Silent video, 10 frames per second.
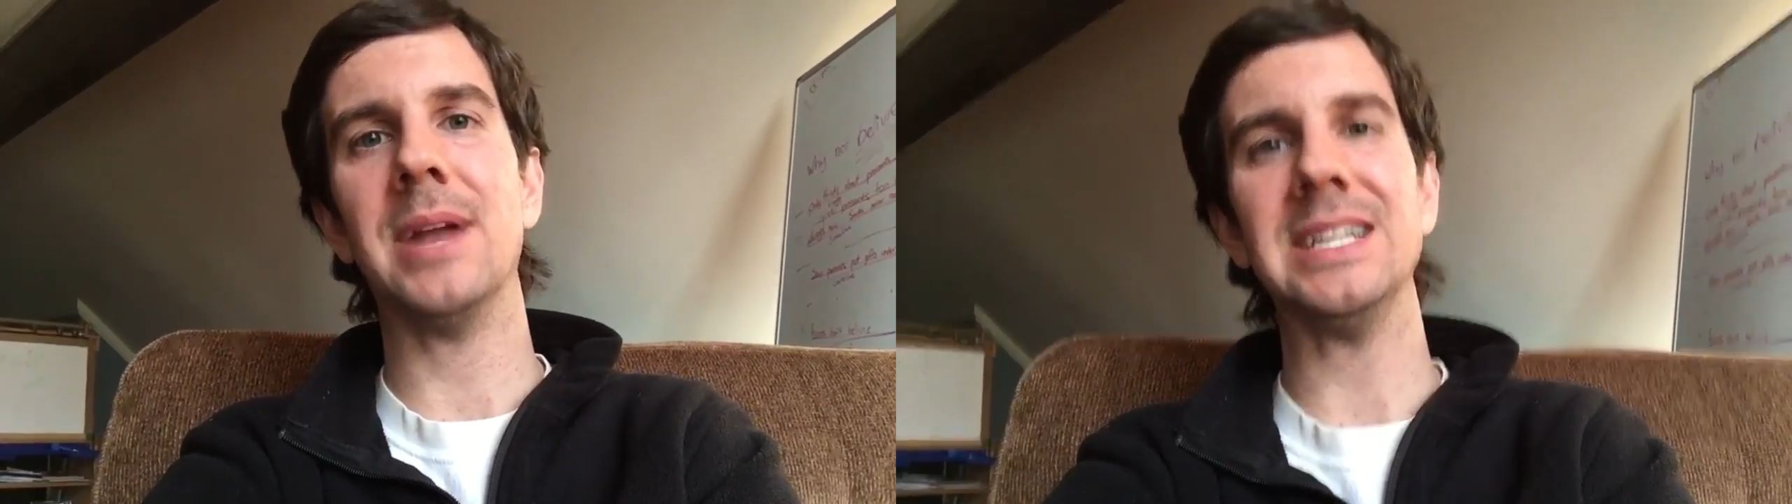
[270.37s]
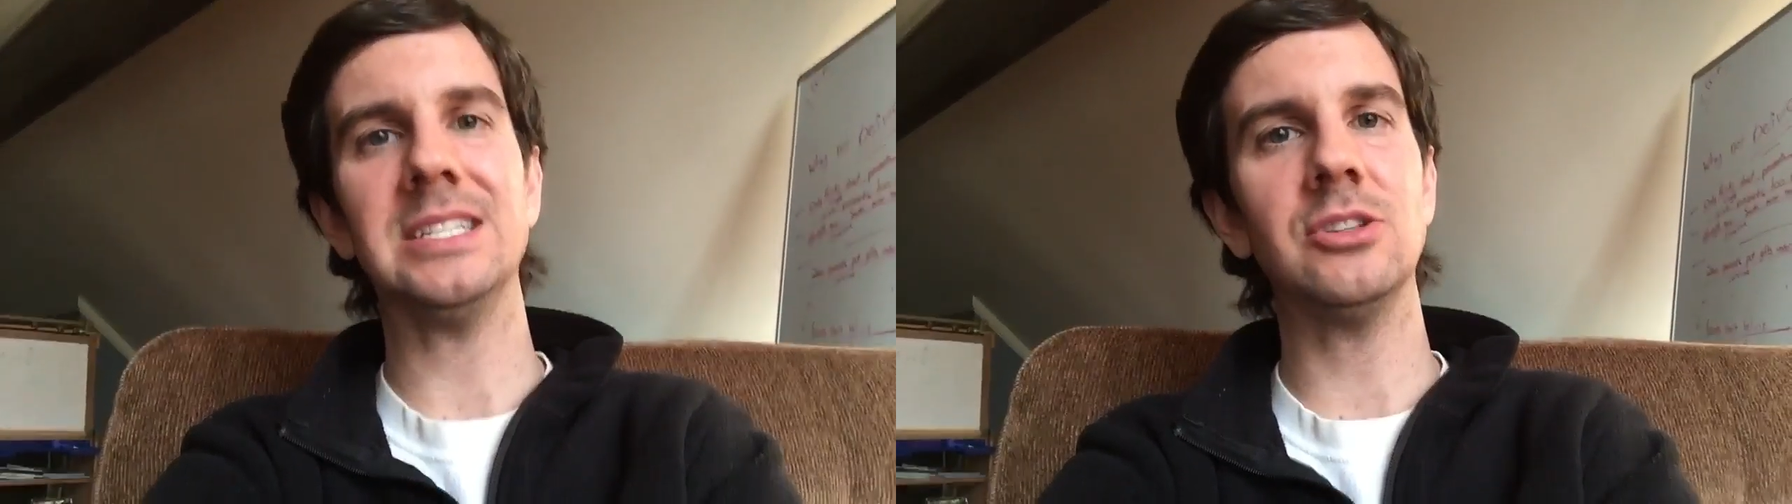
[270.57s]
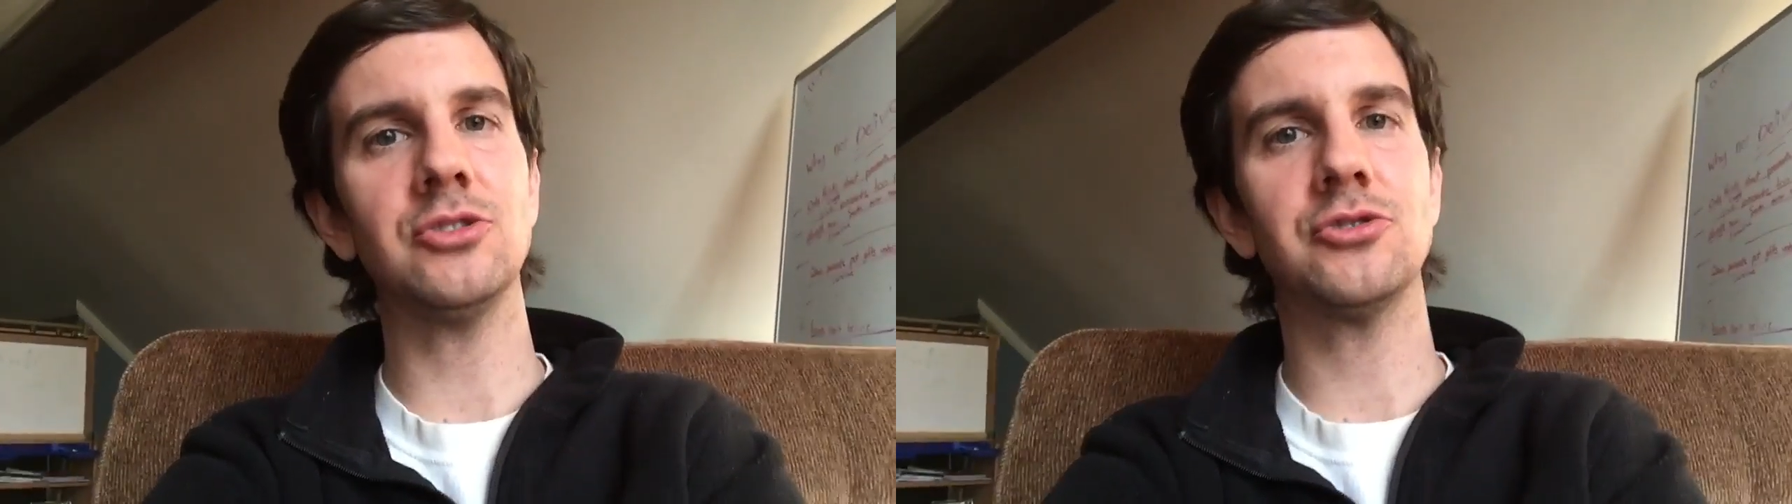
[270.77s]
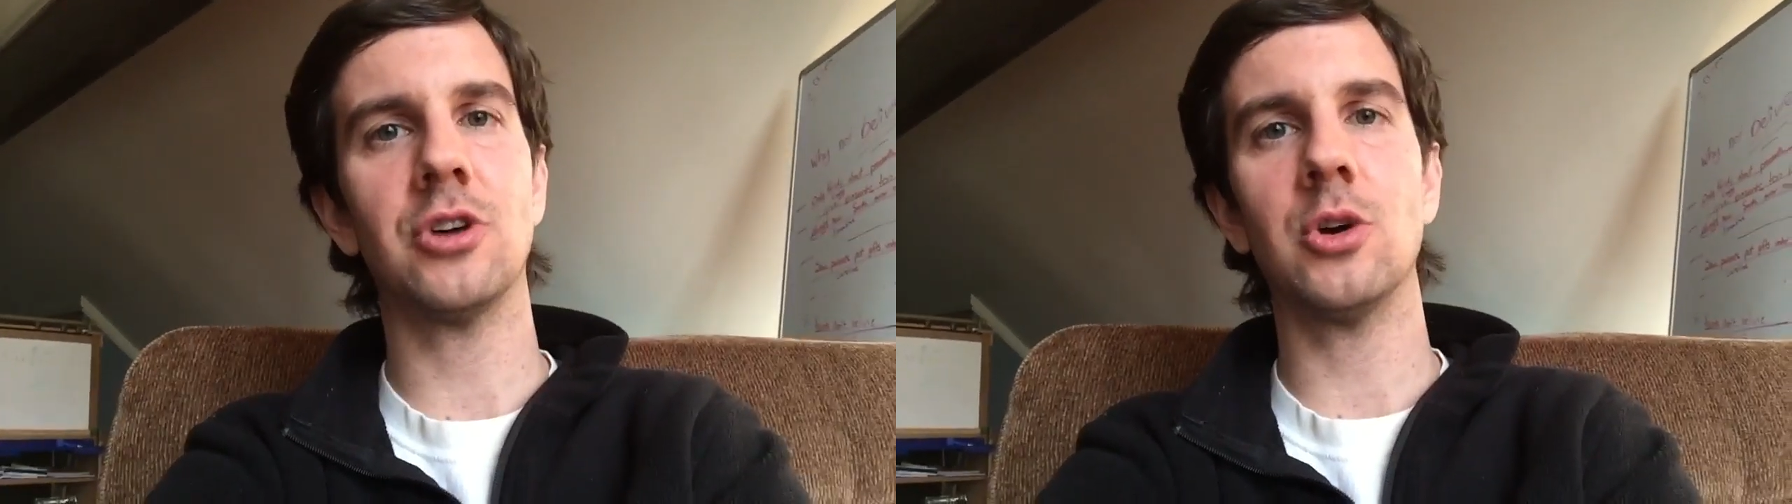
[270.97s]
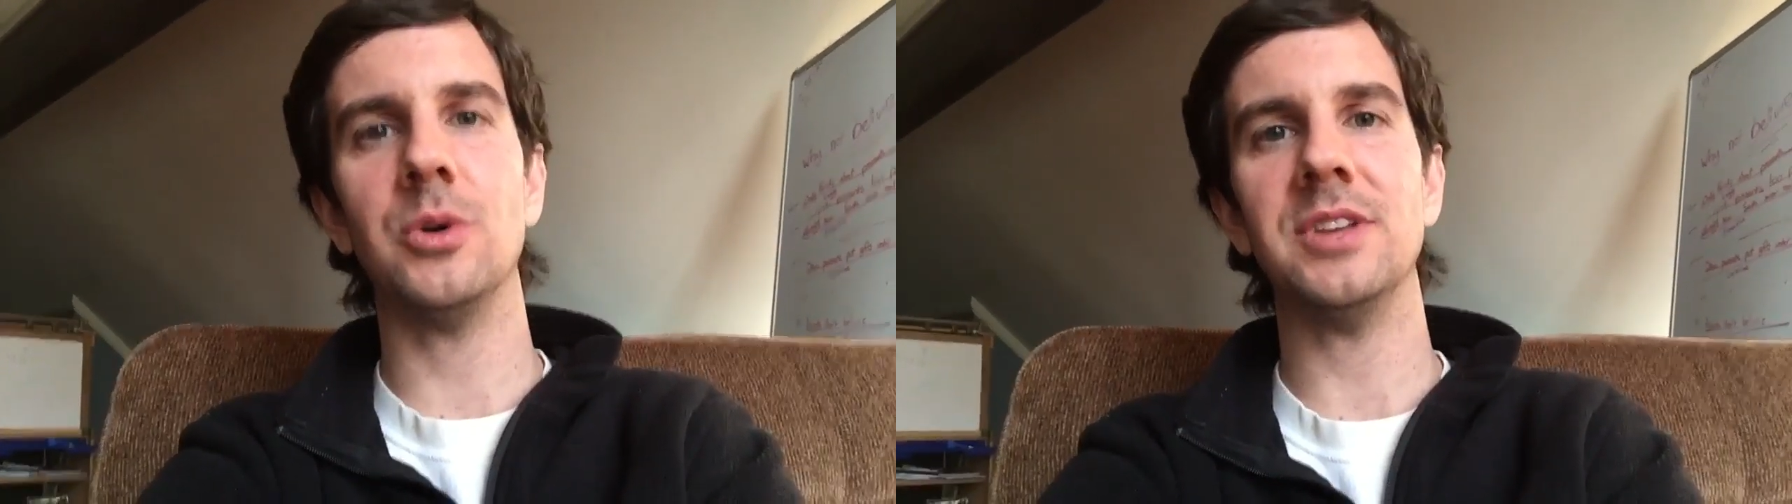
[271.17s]
but I still
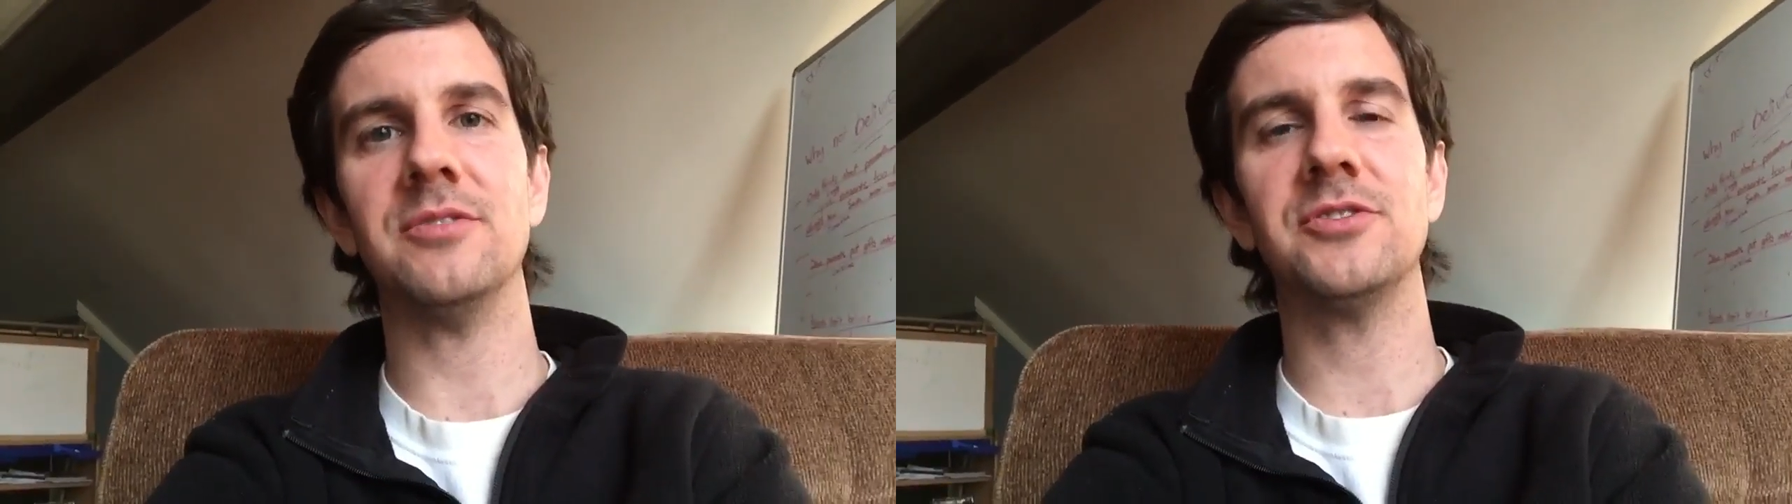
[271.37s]
struggle with it